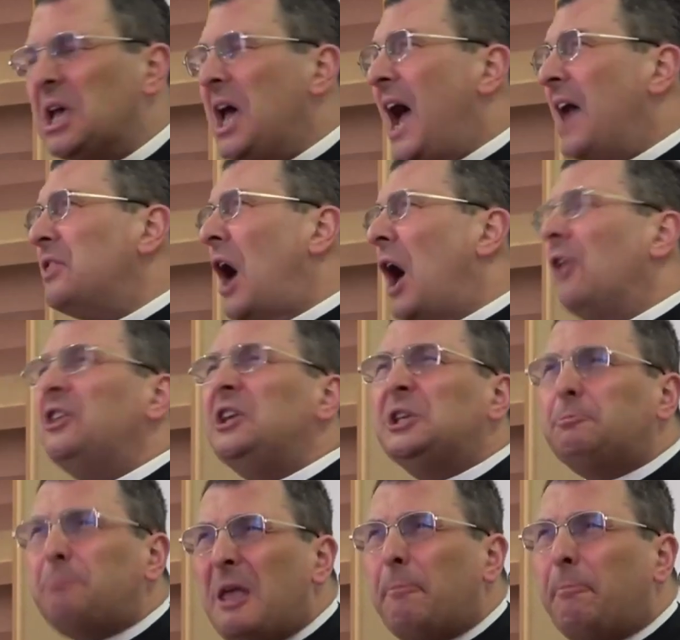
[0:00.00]
And all these
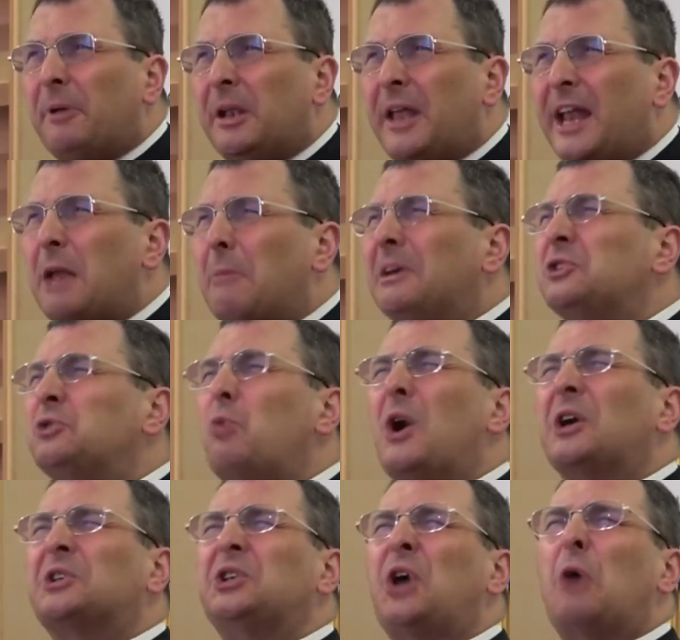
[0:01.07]
people, and I must
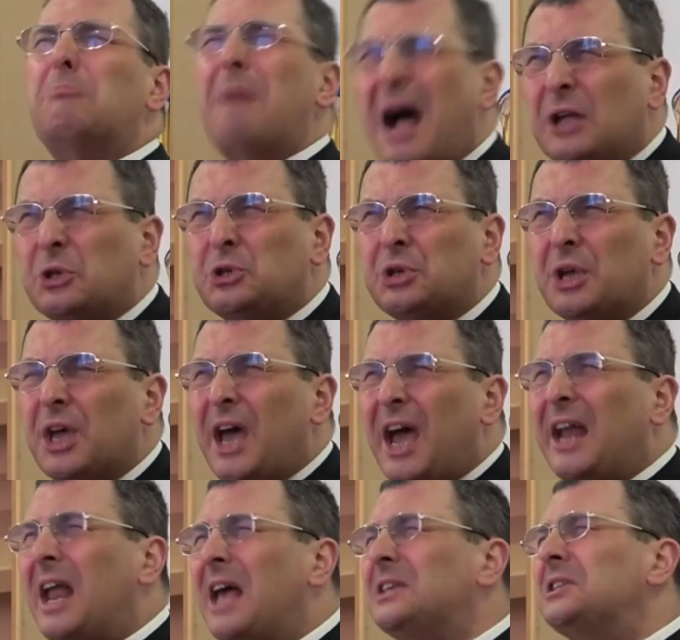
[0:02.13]
work so much,
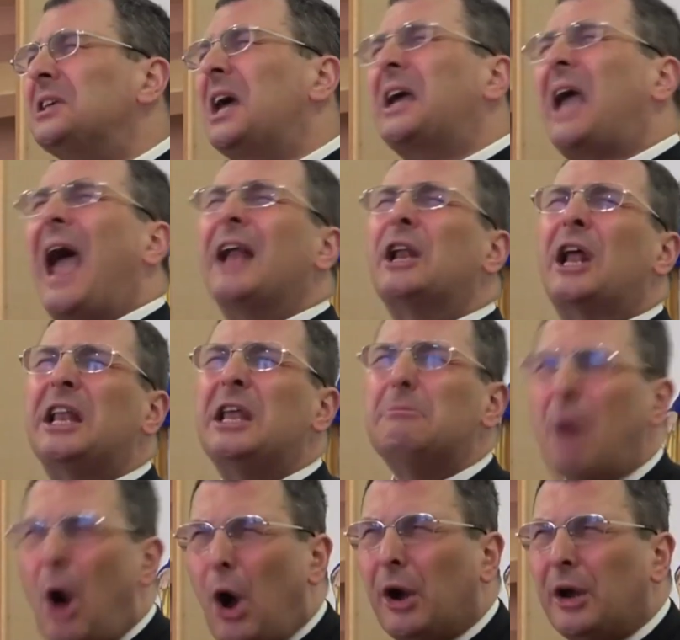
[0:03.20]
and I can't
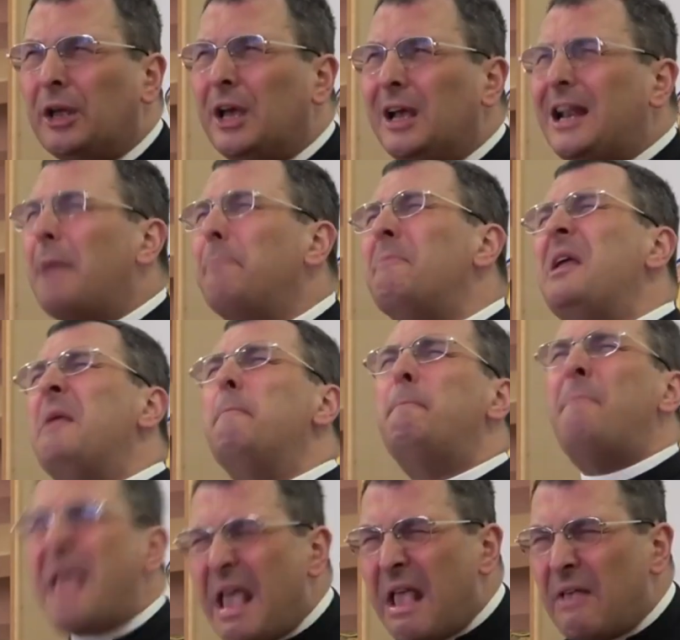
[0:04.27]
anymore. Let me in
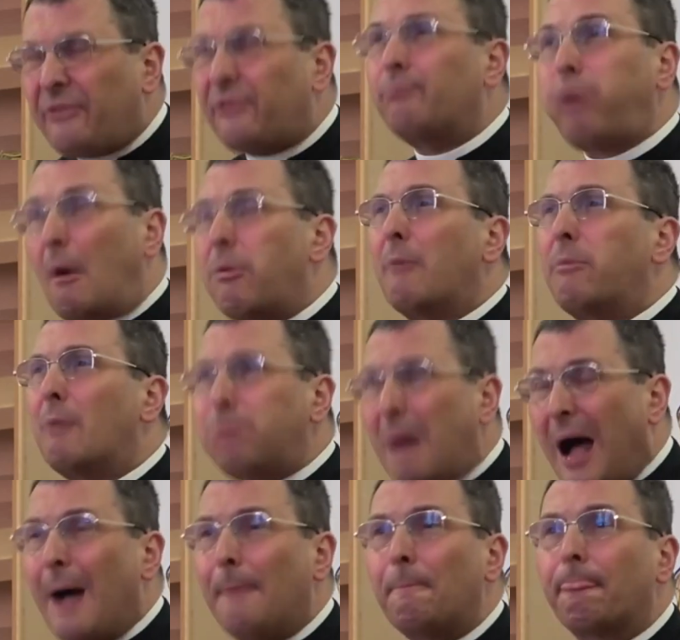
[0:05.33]
peace. Bah, bah, bah, bah.